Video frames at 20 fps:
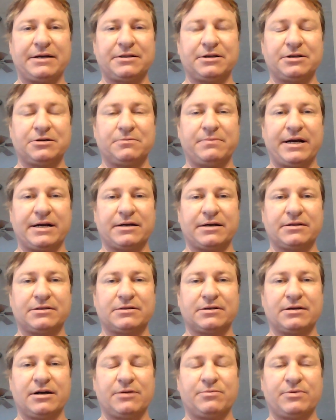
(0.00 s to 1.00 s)
And then you're back at
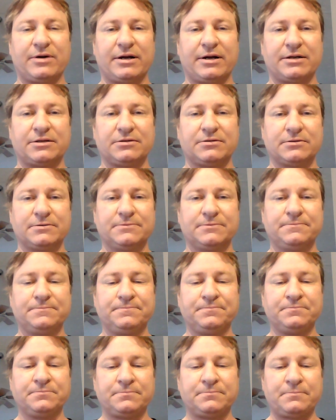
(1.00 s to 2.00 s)
the chiropractor.
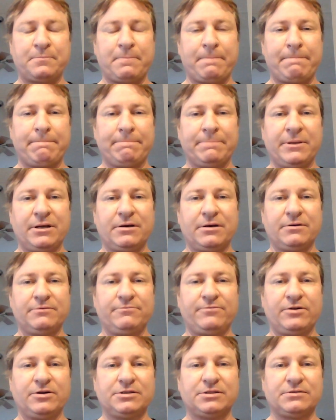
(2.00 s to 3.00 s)

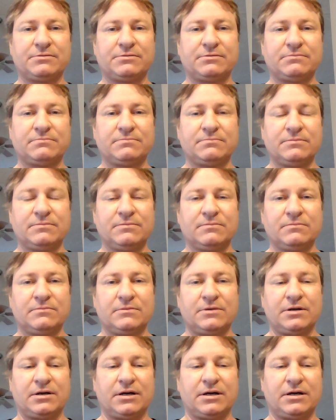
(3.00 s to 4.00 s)
At first,
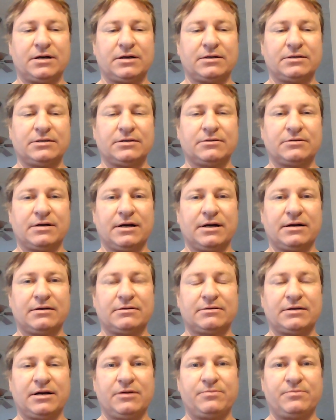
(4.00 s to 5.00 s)
got a
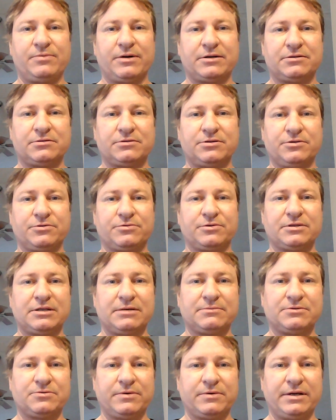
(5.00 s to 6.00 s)
chiropractor 2-3
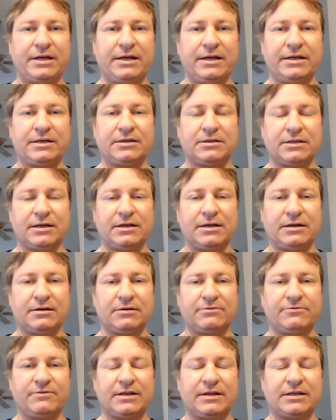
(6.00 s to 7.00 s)
times a week. And
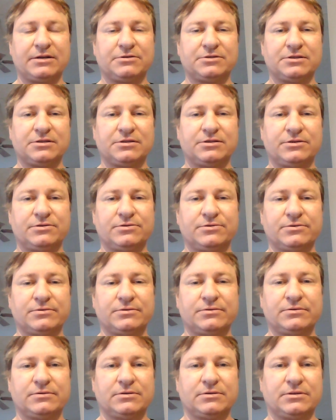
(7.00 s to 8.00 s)
then finally goes
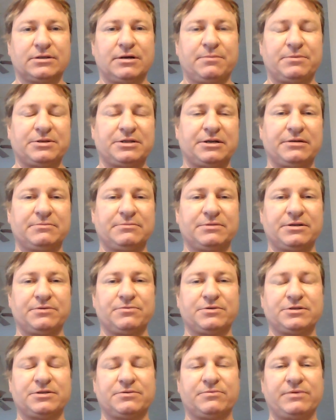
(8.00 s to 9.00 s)
into a couple times and
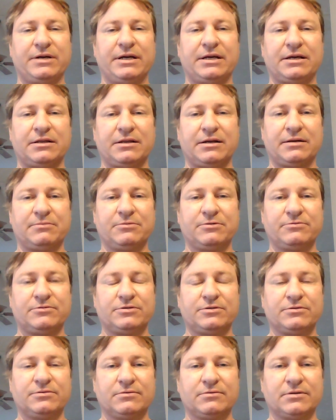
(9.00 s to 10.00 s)
once a week. And then I moved
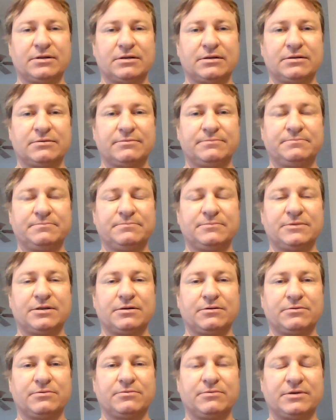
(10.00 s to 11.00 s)
to,
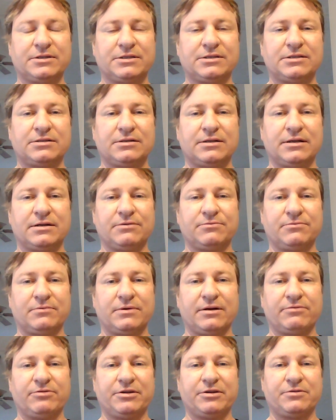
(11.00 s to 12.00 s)
once and then
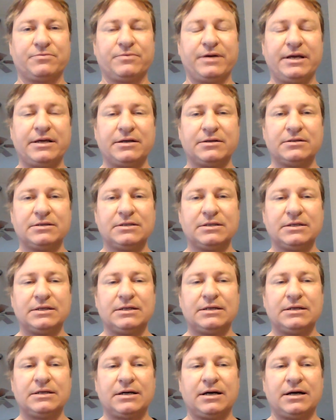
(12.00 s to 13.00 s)
every other week.
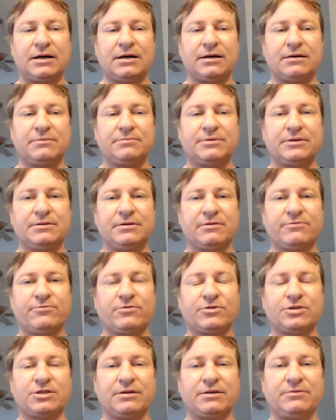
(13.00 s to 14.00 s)
But
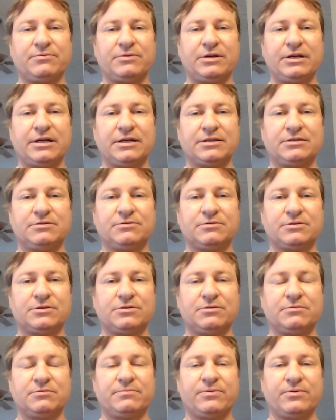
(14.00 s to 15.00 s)
unfortunately, when you get to a
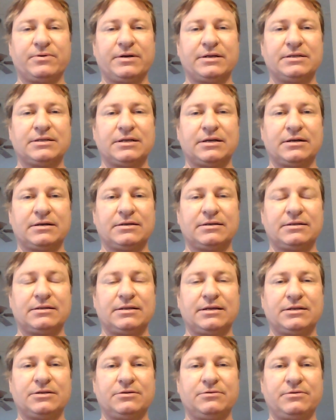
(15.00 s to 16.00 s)
certain point
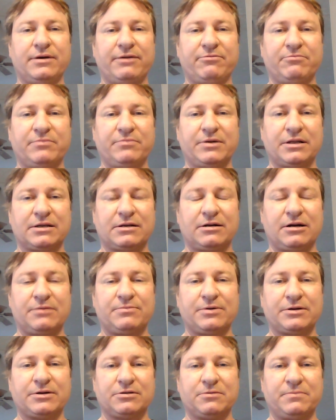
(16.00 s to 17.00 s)
that you haven't been to the
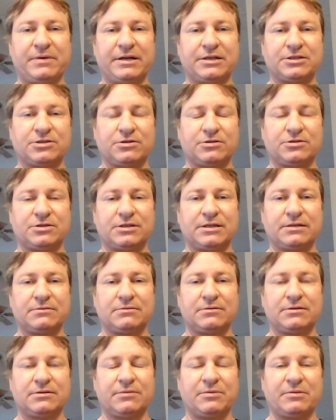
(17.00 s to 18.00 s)
chiropractor, the pain starts
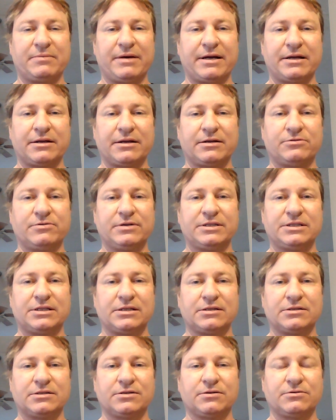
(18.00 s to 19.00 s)
coming back and
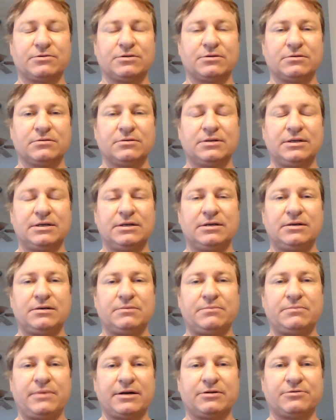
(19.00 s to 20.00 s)
increasing. So you're
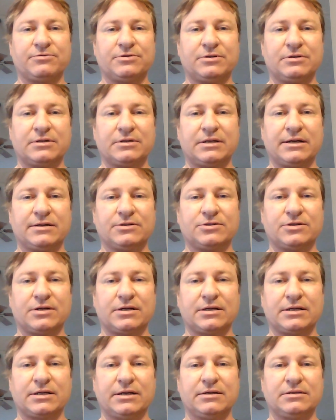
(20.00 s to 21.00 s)
back over there again
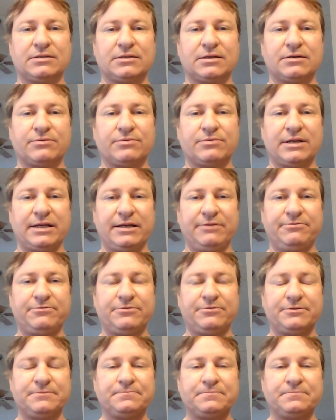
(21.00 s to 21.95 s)
trying to get relief.